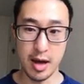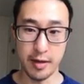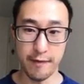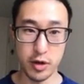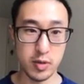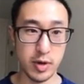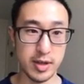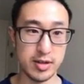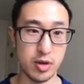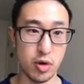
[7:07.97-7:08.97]
first one
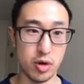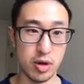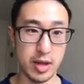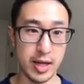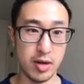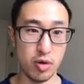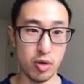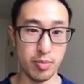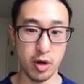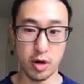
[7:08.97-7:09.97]
is called
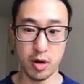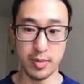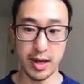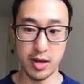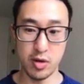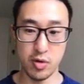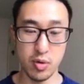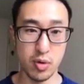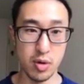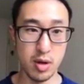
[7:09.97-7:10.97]
cleangroup.com.au.
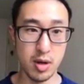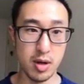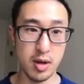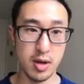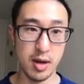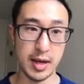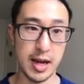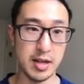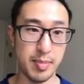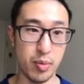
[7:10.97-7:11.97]
Again,
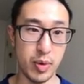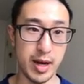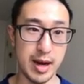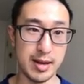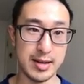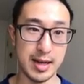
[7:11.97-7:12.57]
it's a bit weird how there's like a